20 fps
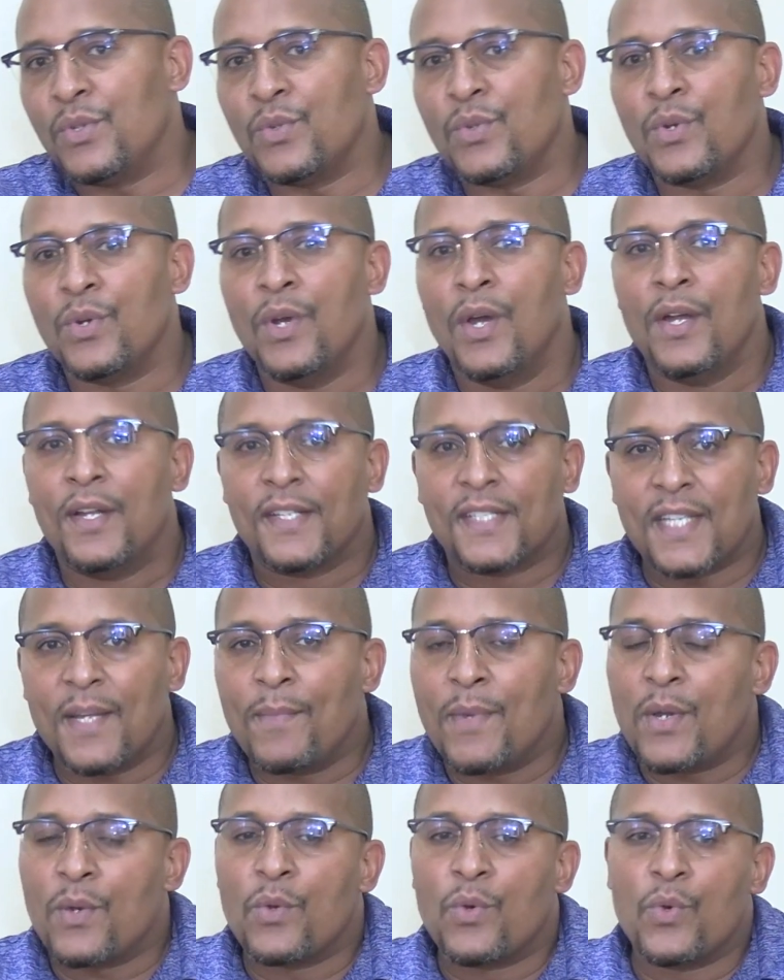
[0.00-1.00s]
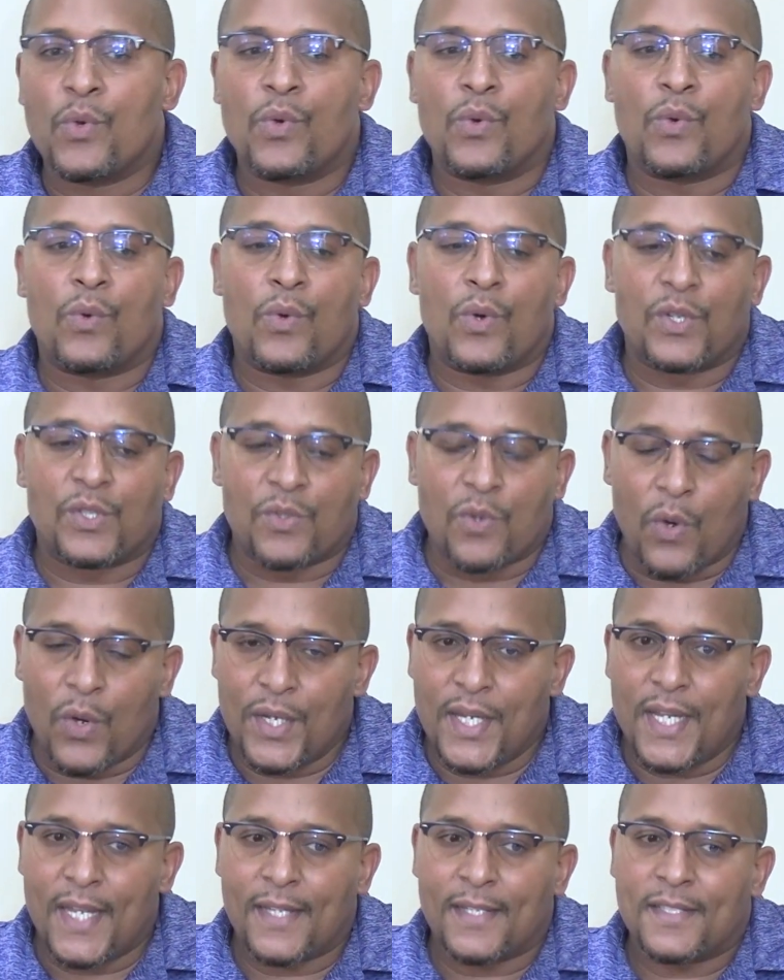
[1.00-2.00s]
to someone who was
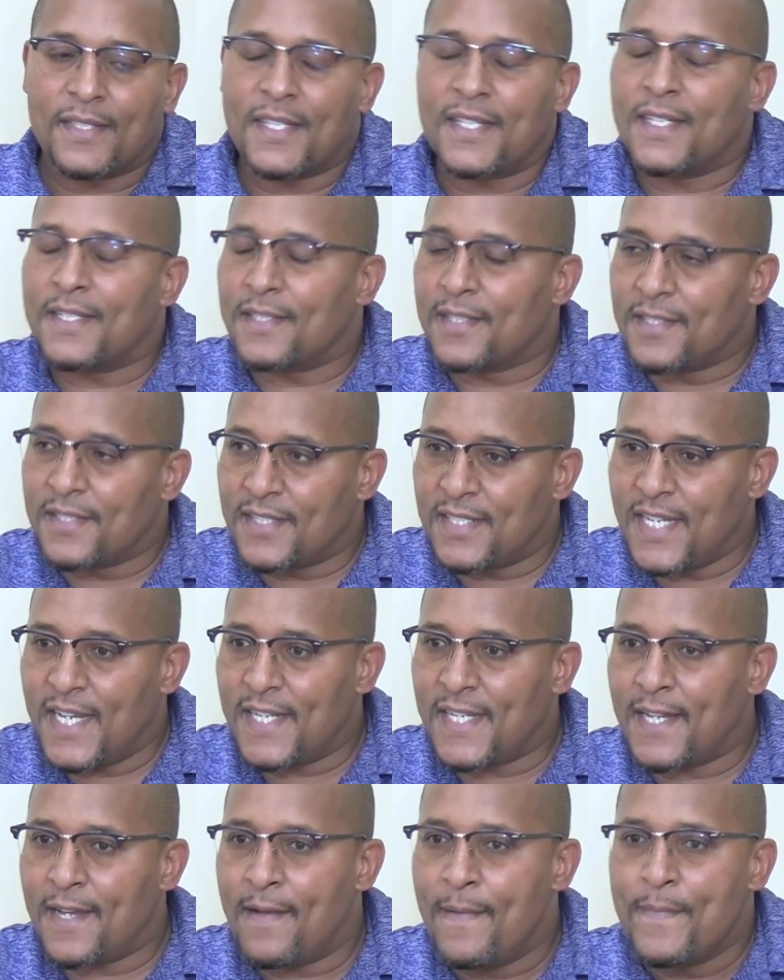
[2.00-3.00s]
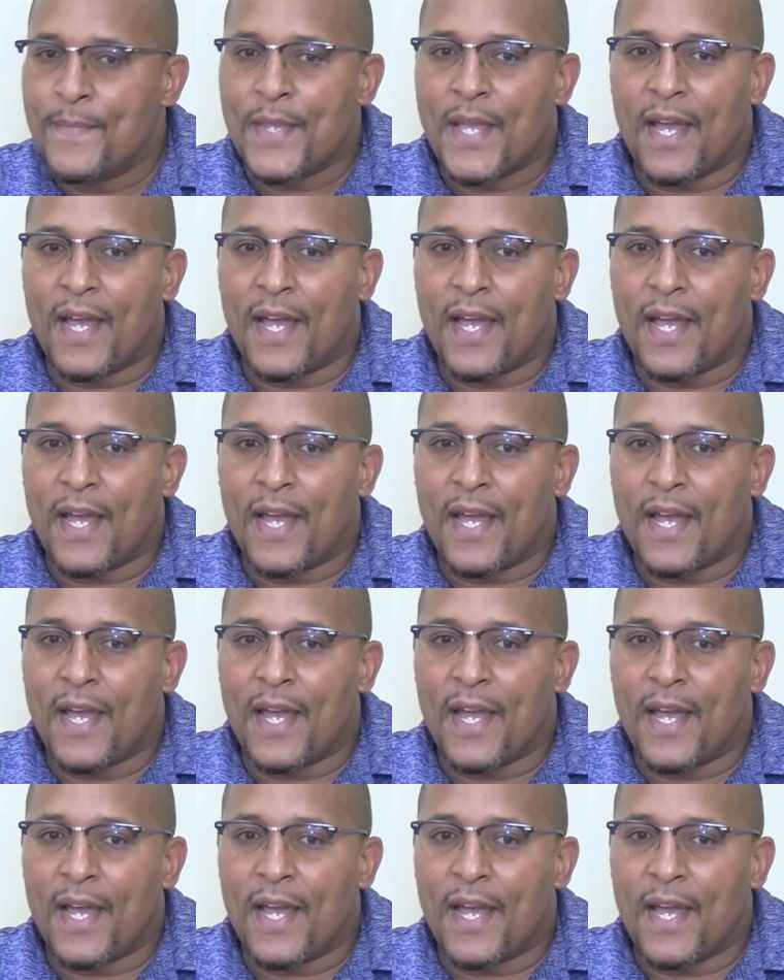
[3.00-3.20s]
holding citizens' data